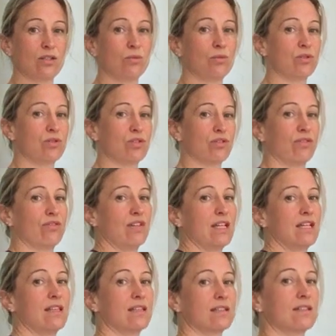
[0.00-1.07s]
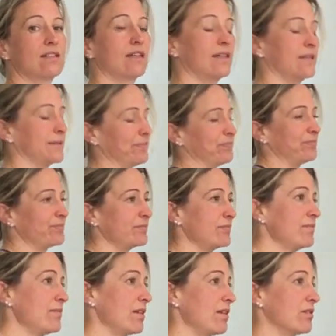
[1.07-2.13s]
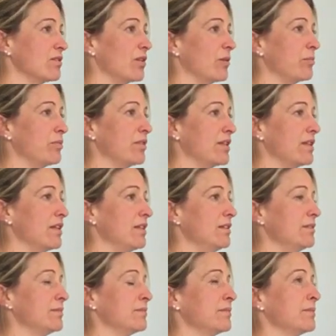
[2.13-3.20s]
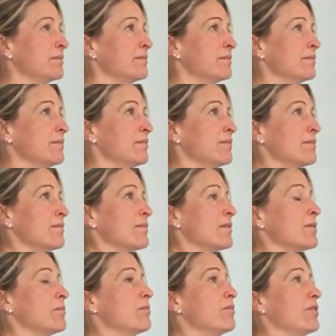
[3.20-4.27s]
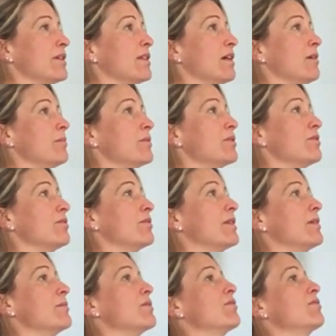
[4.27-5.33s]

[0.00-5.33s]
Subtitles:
towards your feet this time. So breathe in, breathe out, pushing your hips